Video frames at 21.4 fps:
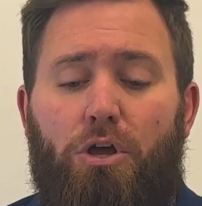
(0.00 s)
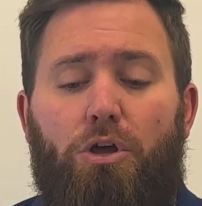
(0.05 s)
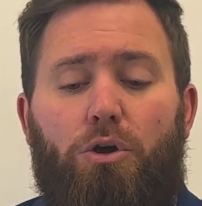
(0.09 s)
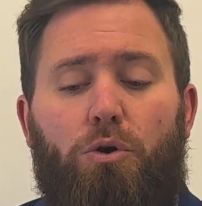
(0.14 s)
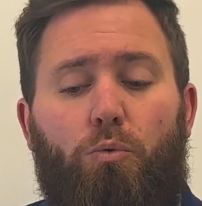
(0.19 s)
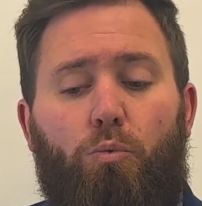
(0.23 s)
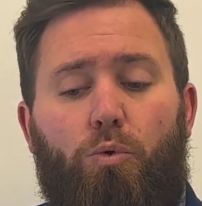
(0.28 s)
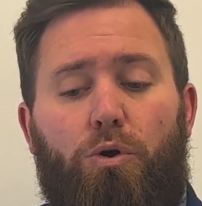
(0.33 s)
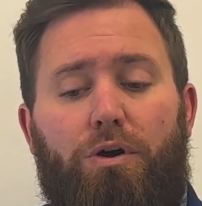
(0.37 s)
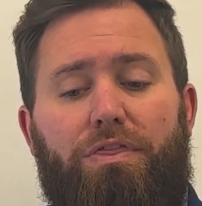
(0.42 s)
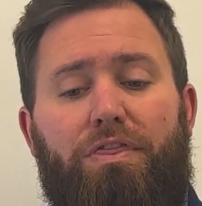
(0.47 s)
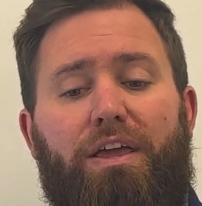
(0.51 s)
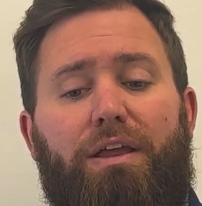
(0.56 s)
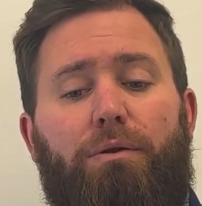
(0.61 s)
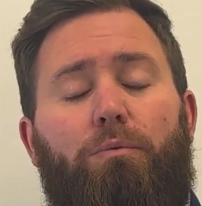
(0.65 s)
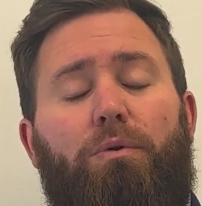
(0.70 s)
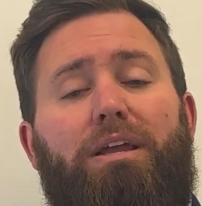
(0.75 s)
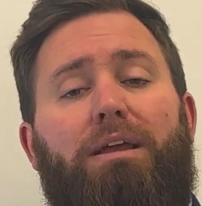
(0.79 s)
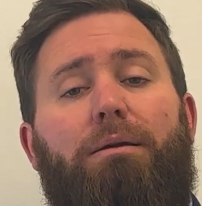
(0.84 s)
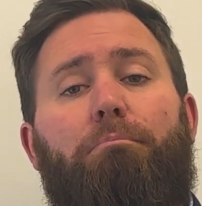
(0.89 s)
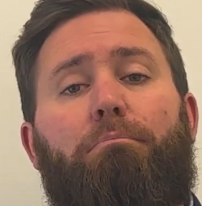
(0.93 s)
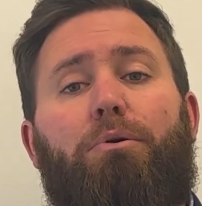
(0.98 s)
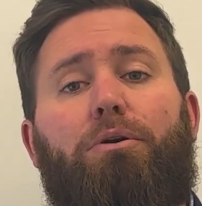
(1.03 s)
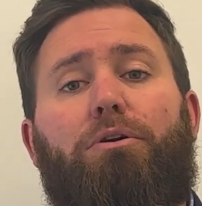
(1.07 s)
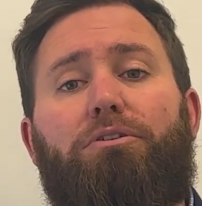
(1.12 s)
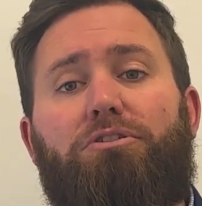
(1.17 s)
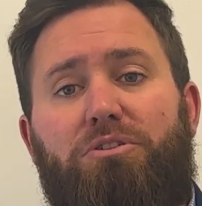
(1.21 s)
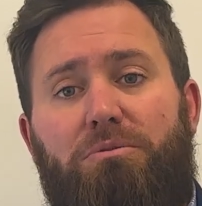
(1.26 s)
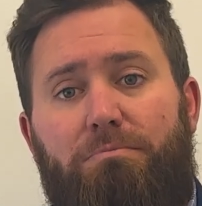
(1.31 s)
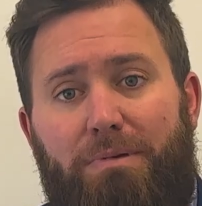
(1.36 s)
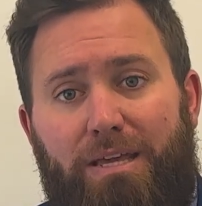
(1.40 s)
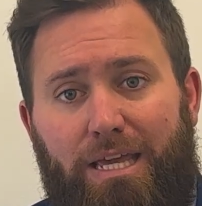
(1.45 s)
Would they
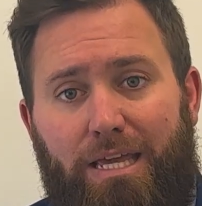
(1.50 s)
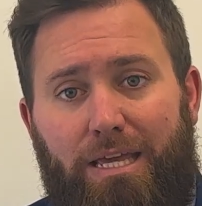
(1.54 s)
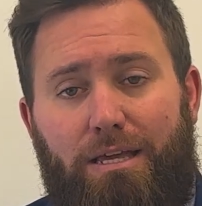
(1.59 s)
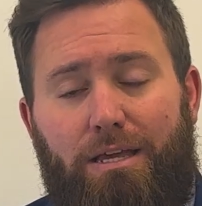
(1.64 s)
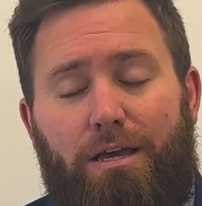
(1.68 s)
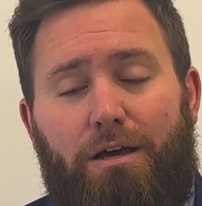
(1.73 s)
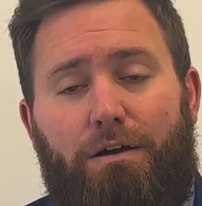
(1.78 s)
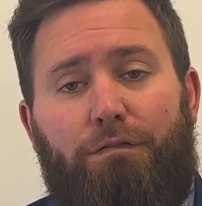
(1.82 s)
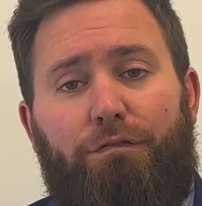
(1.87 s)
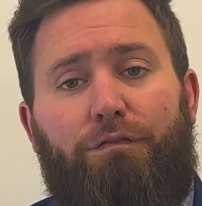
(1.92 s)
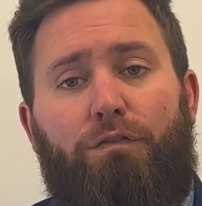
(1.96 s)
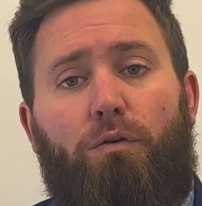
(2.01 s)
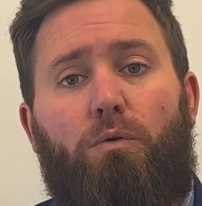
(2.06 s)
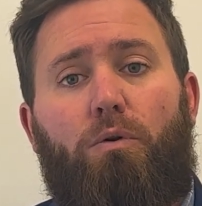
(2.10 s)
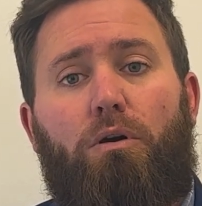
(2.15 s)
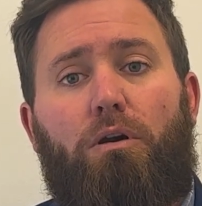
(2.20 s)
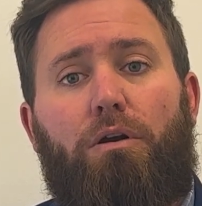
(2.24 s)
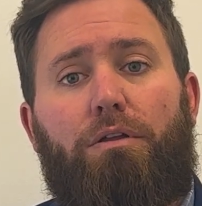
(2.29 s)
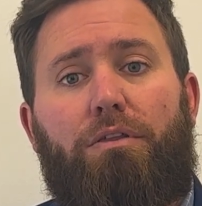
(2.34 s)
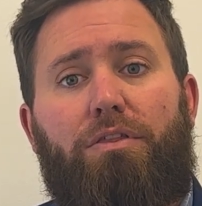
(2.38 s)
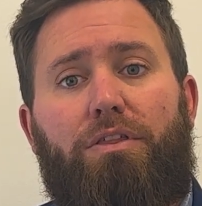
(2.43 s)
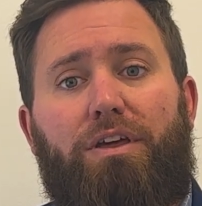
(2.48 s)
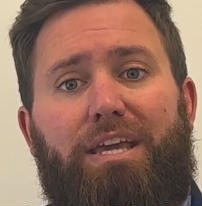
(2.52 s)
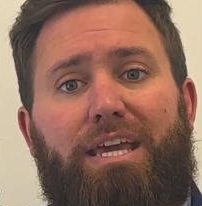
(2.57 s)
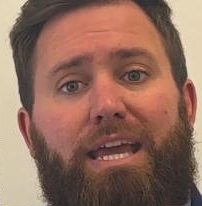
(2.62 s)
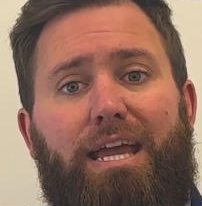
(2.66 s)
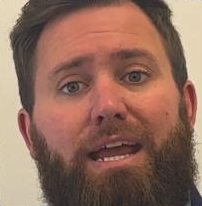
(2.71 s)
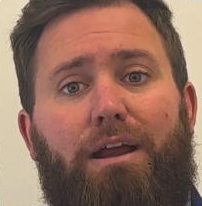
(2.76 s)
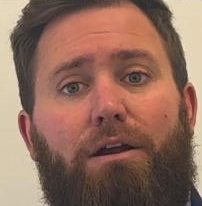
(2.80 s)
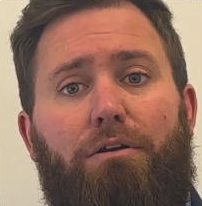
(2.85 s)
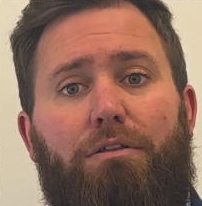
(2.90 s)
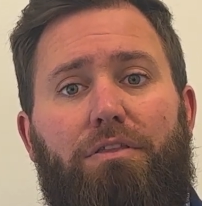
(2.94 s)
reimburse me for the
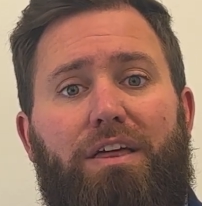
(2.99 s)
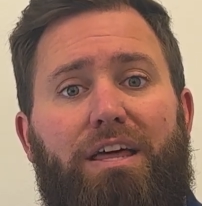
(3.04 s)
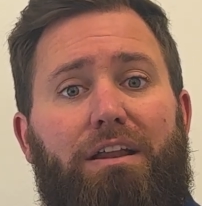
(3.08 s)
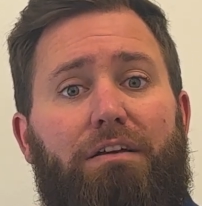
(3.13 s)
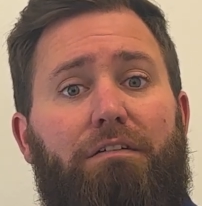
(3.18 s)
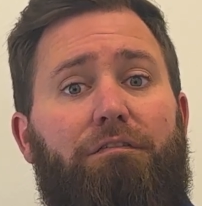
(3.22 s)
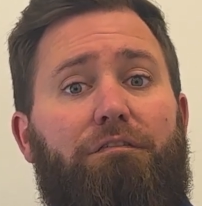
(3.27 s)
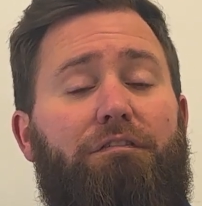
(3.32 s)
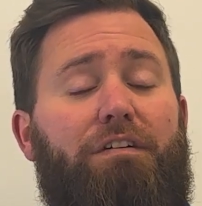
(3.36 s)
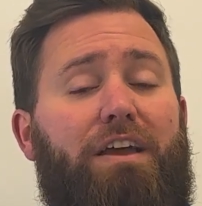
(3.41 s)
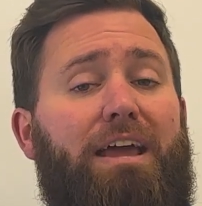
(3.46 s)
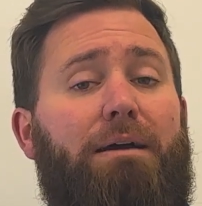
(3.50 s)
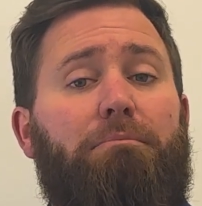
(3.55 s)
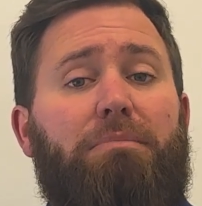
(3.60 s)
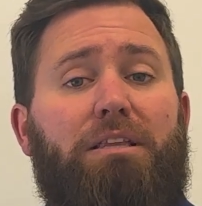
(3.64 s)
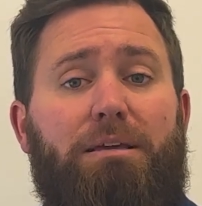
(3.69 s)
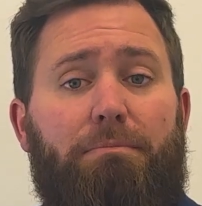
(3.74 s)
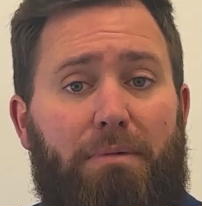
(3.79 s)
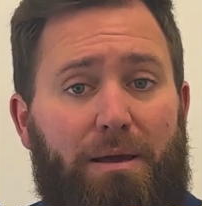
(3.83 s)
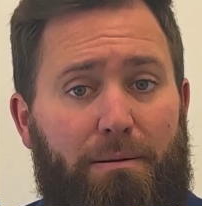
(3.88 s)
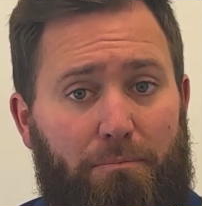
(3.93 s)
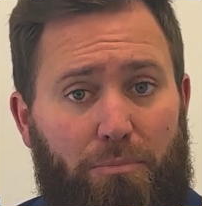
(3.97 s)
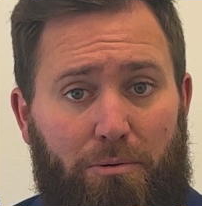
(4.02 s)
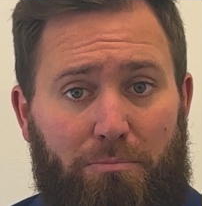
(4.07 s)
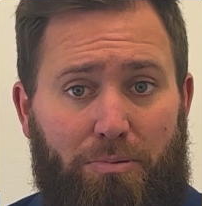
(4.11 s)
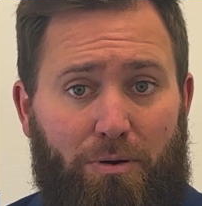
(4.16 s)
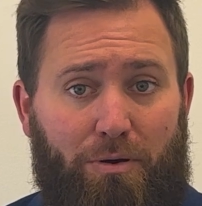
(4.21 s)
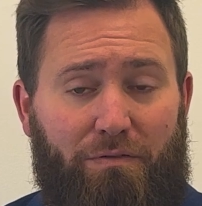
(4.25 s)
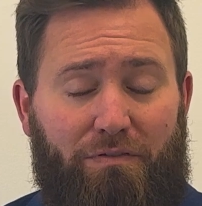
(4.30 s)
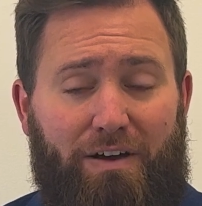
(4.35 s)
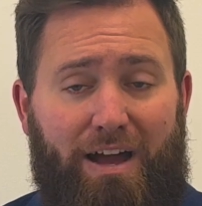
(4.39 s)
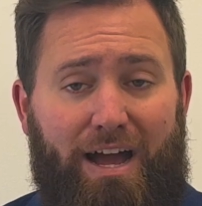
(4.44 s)
care that a family member
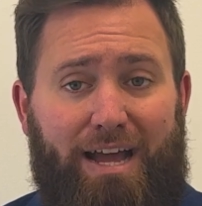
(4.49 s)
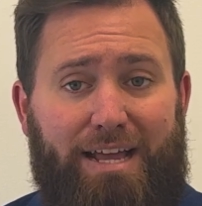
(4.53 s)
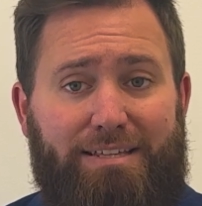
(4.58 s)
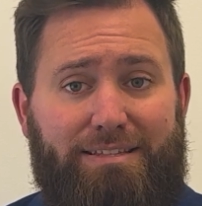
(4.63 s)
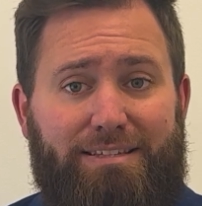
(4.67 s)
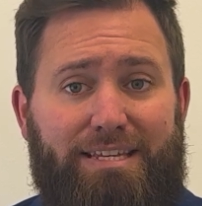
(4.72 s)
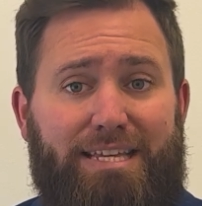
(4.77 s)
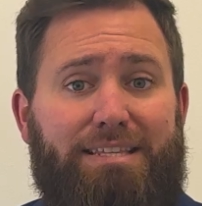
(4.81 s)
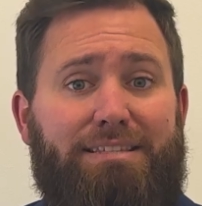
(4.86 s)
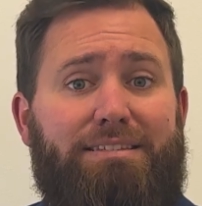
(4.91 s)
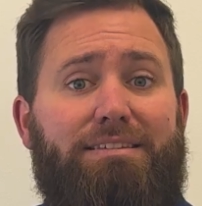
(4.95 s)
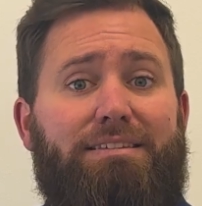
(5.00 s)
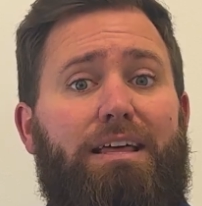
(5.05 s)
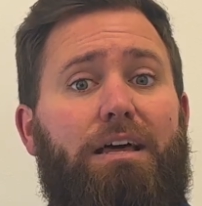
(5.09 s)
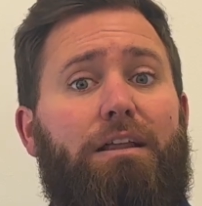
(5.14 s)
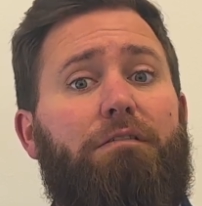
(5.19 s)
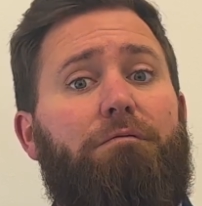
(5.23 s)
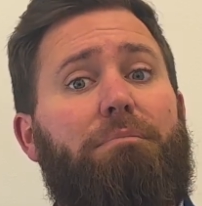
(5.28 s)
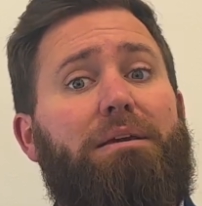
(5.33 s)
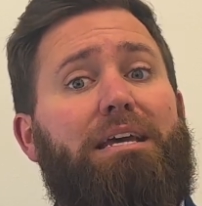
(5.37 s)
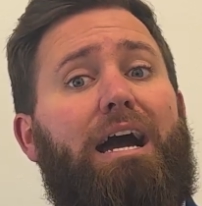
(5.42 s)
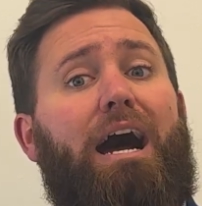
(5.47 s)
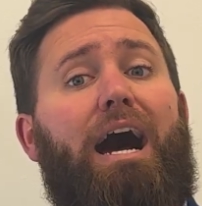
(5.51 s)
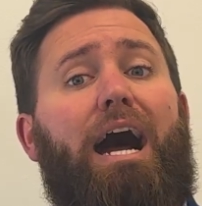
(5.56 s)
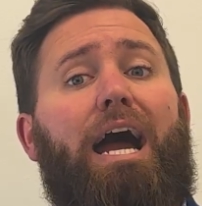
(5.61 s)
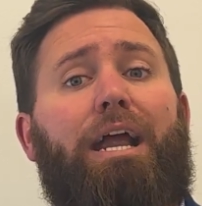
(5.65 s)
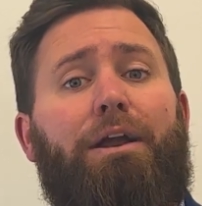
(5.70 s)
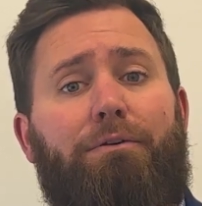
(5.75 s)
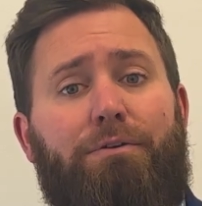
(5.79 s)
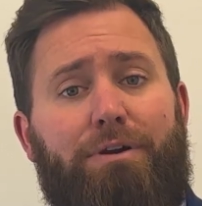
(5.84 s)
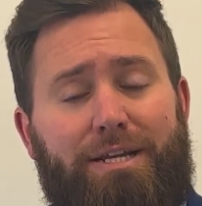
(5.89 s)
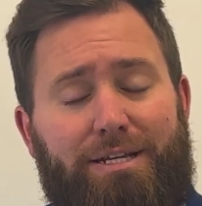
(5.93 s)
provides instead of me
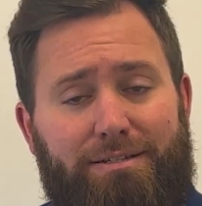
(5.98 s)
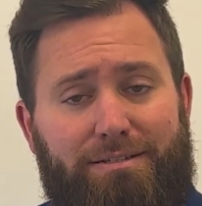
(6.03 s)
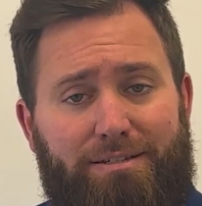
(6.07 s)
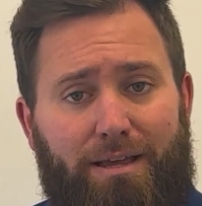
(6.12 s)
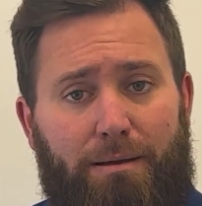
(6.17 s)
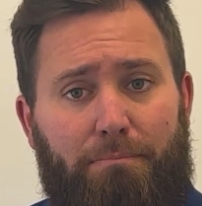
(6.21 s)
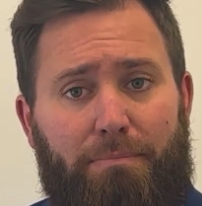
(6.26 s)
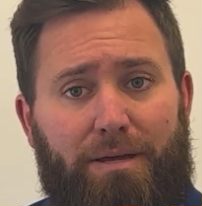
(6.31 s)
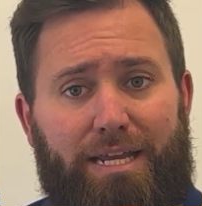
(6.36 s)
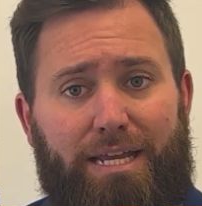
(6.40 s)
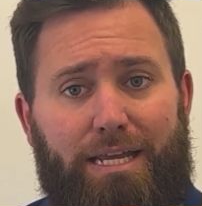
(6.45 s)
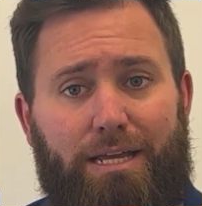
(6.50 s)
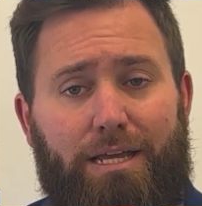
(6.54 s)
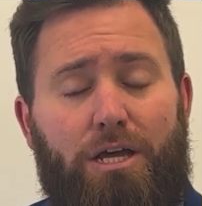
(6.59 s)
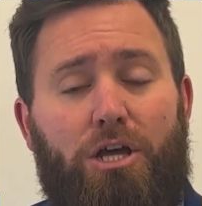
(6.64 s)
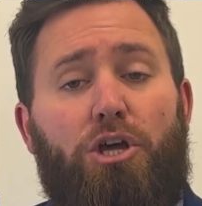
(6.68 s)
hiring somebody?